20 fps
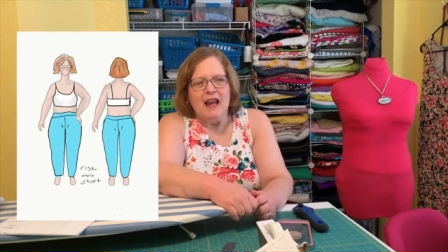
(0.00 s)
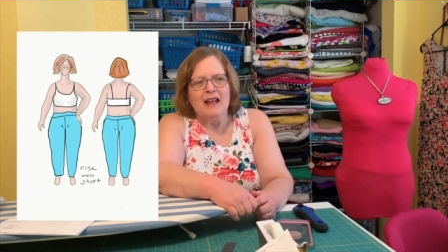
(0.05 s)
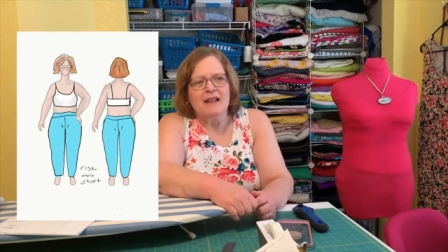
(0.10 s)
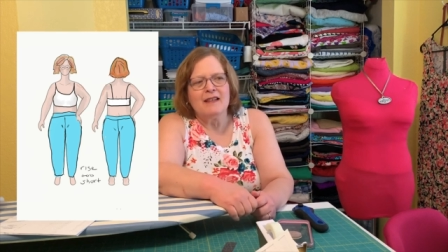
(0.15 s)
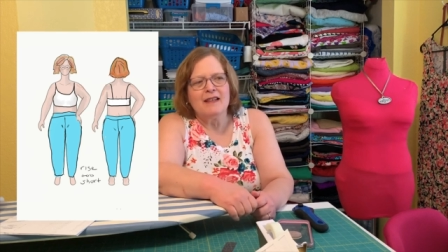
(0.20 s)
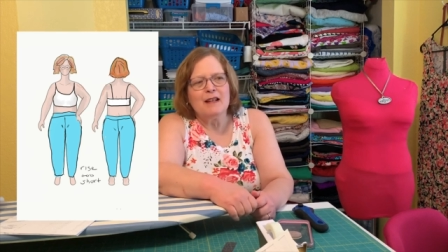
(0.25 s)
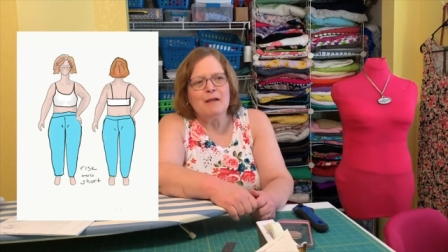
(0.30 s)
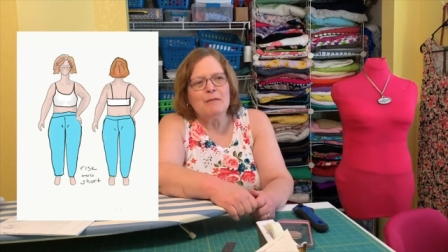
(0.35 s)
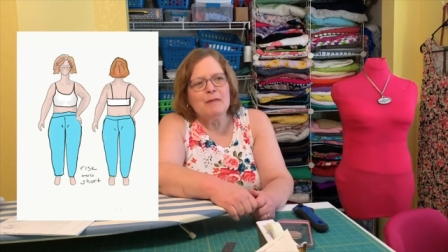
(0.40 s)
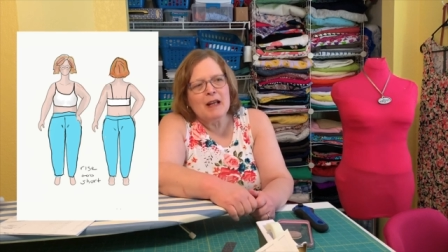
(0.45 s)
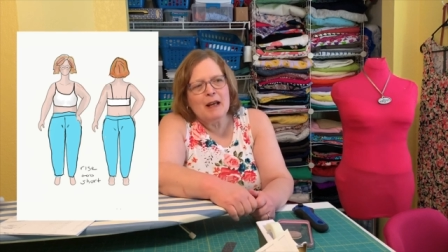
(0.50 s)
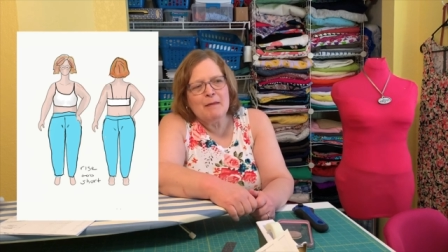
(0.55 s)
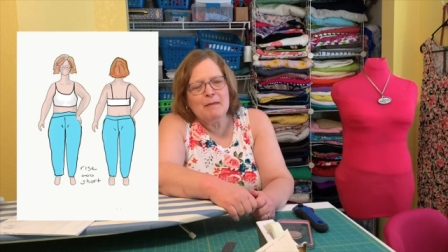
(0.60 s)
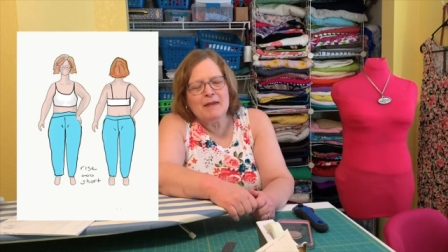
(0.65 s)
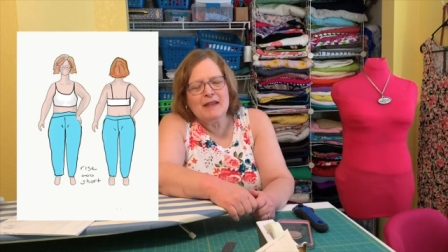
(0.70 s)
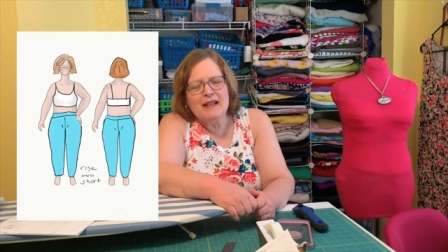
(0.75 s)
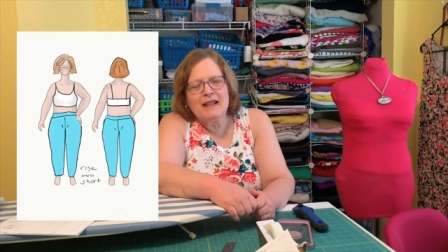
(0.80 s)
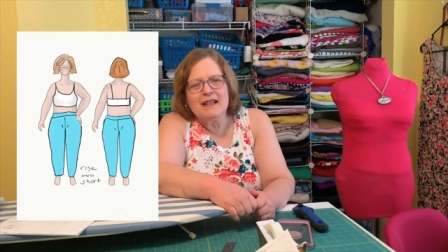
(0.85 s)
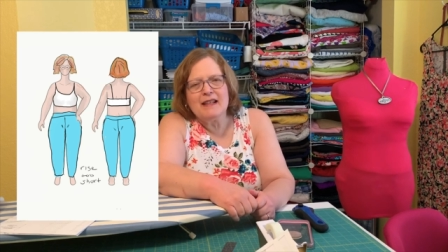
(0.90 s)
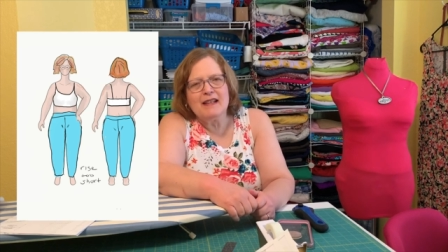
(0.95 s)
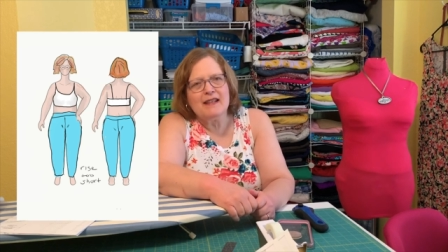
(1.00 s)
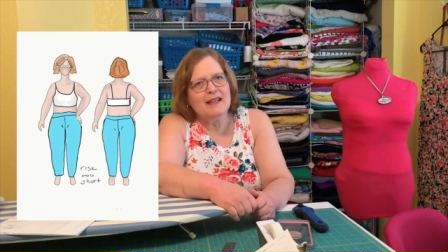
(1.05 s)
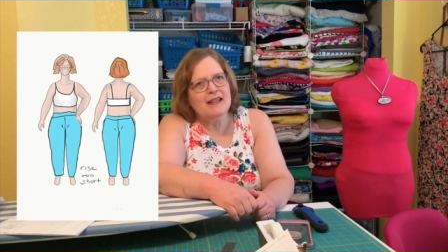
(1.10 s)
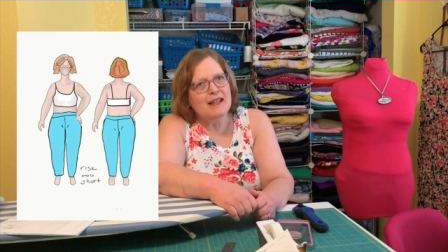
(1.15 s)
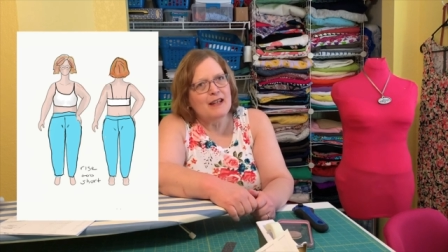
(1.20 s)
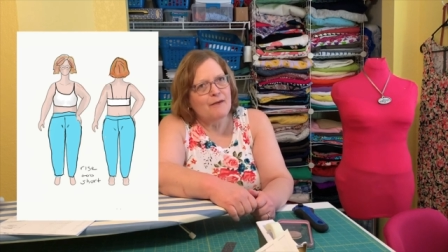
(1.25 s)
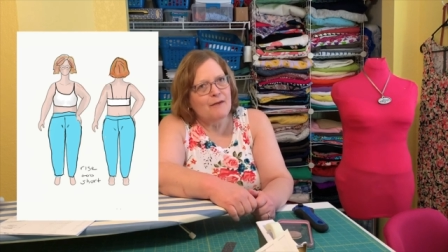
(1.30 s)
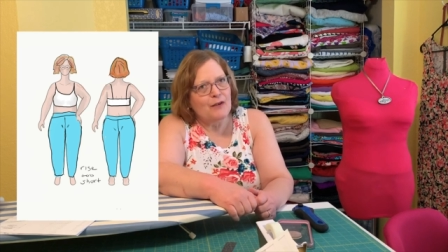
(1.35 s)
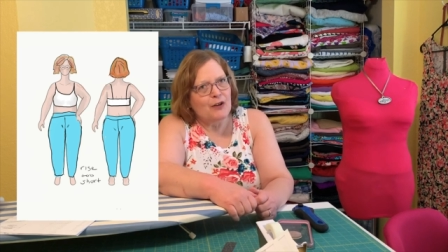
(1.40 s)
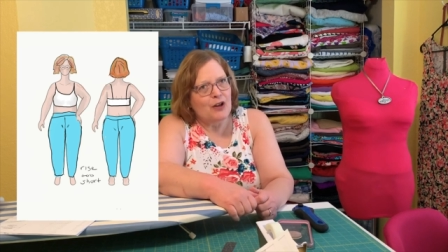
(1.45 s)
And sometimes this is
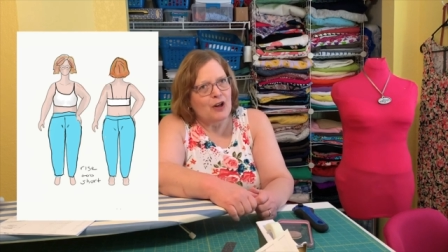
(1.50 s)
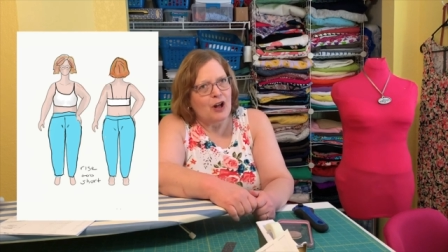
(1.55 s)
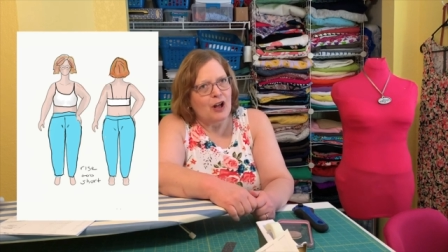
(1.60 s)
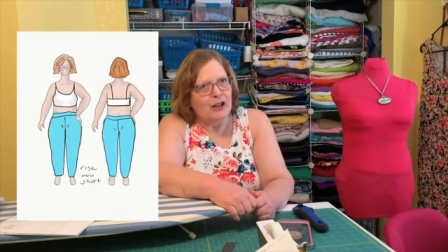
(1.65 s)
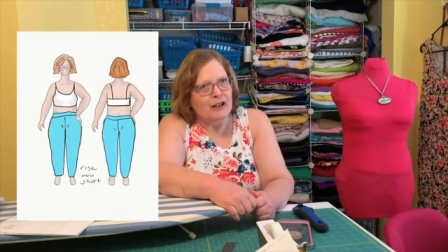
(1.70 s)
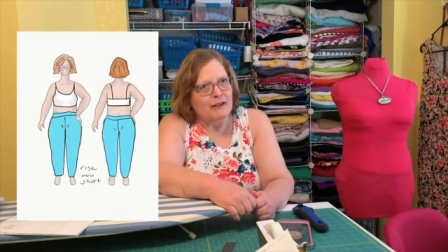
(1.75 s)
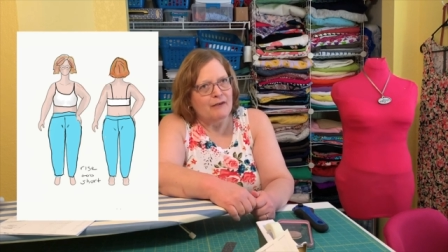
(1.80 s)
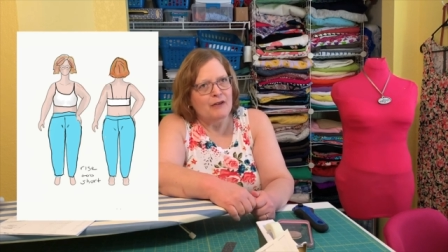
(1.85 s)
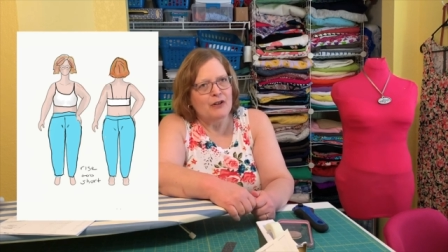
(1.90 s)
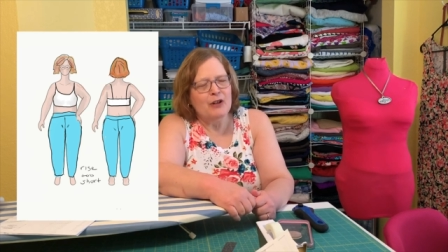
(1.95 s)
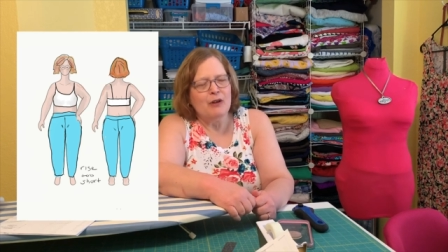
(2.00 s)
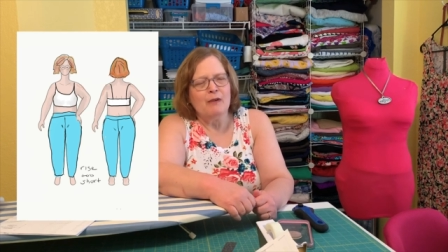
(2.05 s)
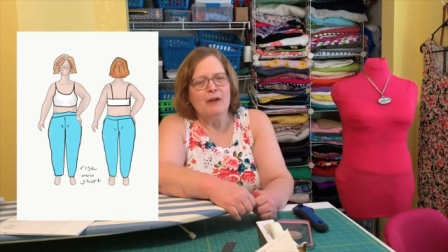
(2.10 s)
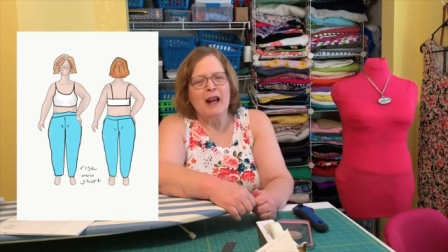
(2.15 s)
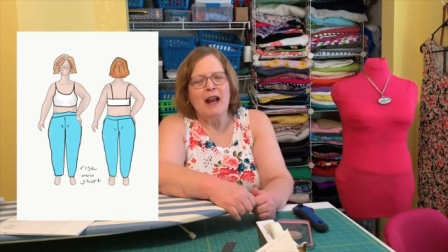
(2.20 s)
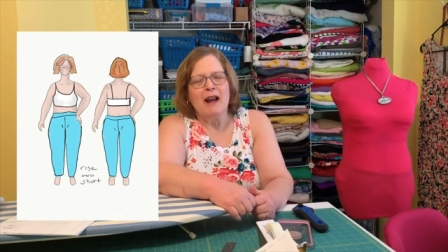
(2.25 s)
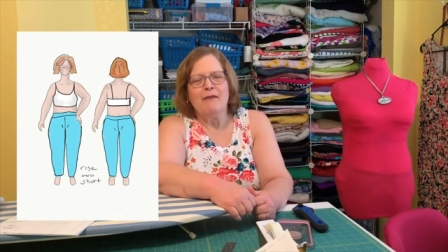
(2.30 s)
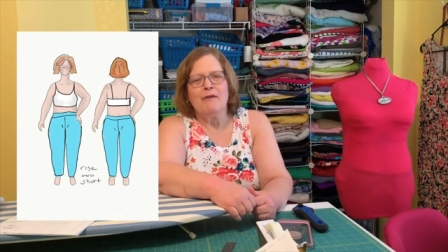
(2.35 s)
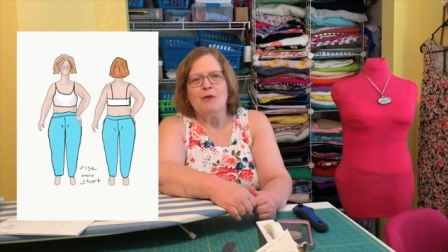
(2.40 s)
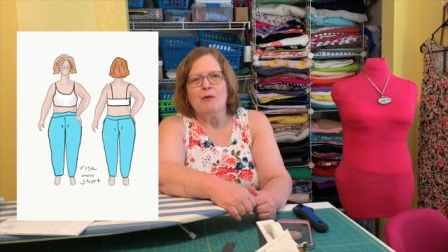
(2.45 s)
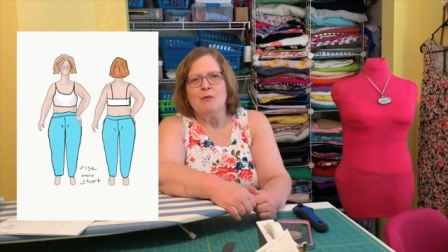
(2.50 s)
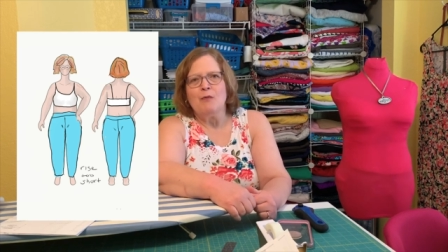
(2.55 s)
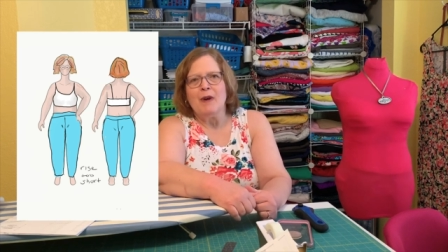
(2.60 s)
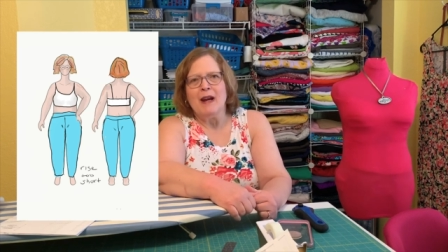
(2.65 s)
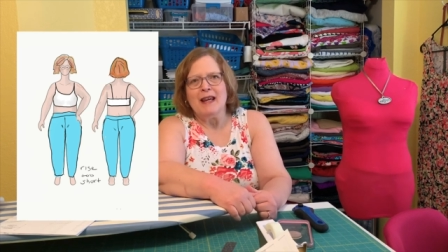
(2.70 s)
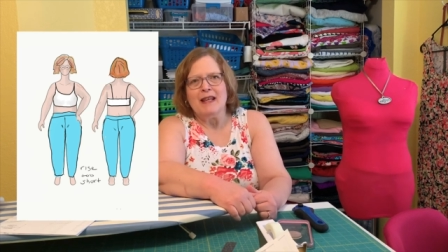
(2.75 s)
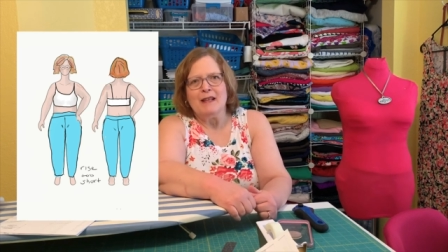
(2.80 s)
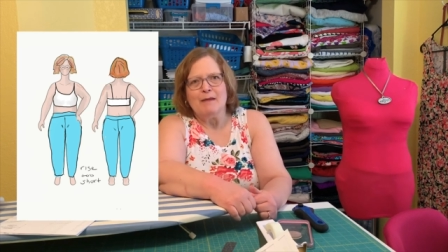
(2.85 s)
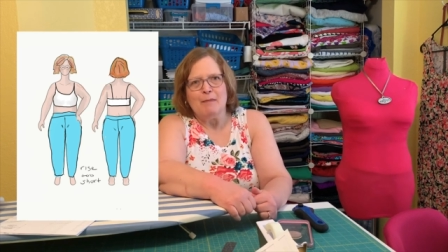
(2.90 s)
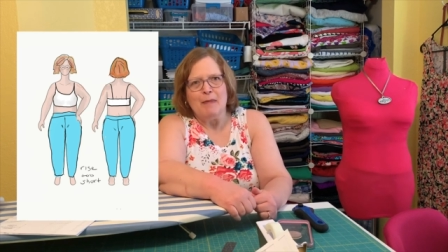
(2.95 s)
difficult if you don't have the
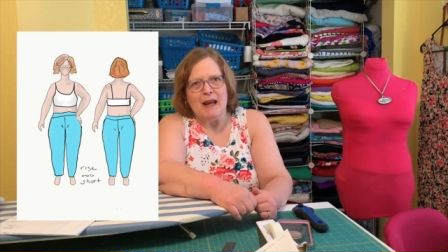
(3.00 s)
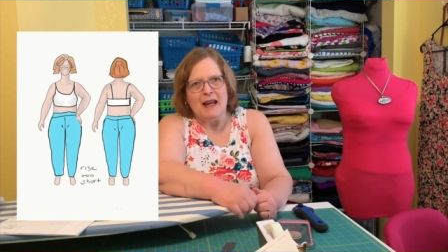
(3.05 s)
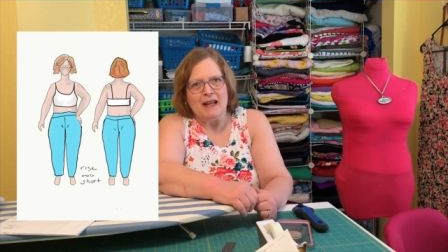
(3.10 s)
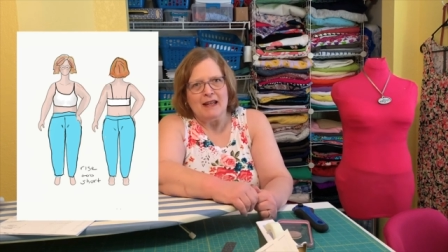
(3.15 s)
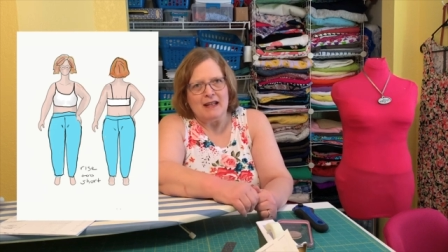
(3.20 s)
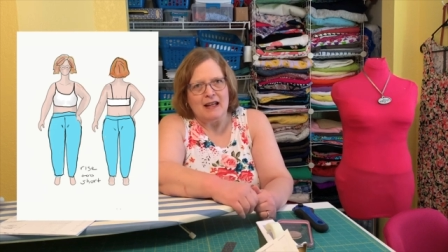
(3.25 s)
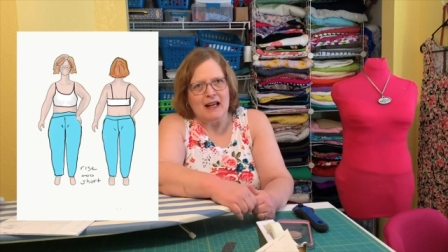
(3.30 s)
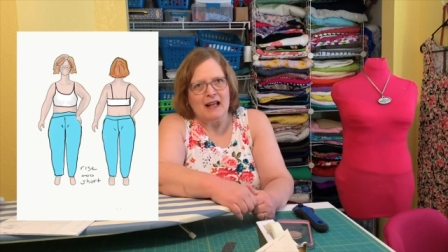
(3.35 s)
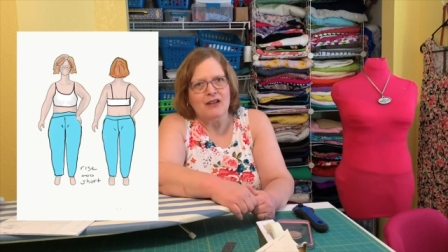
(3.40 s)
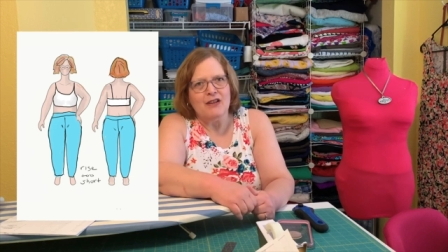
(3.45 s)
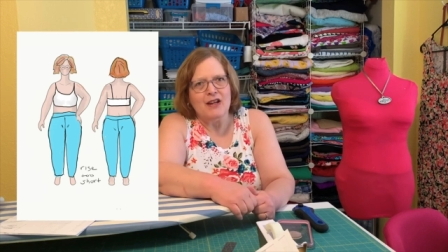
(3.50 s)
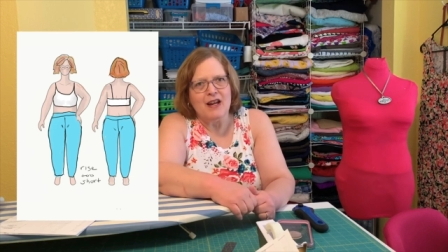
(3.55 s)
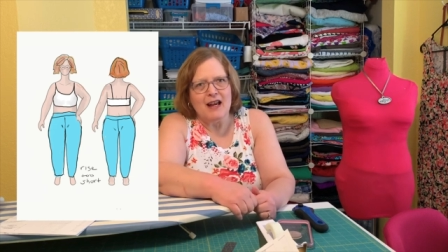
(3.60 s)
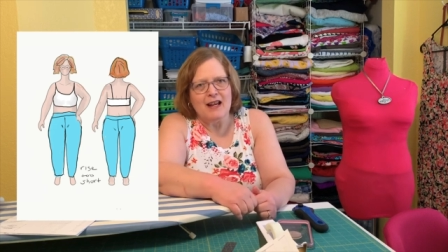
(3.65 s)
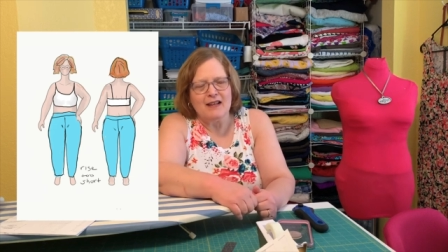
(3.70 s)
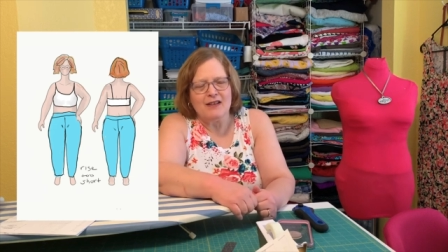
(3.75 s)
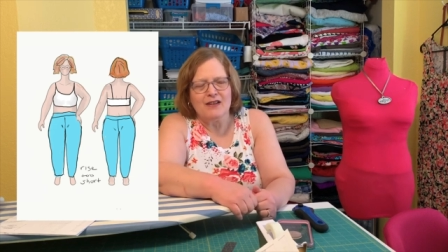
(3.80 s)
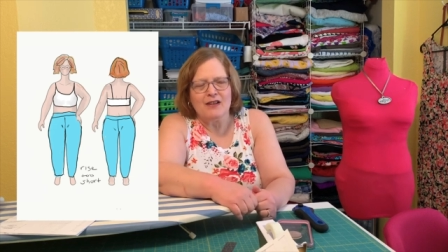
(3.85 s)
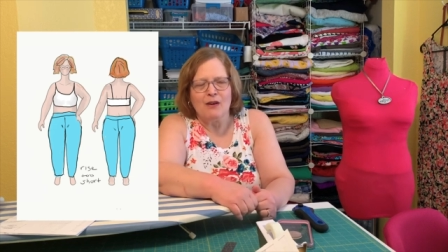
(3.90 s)
waistband on yet.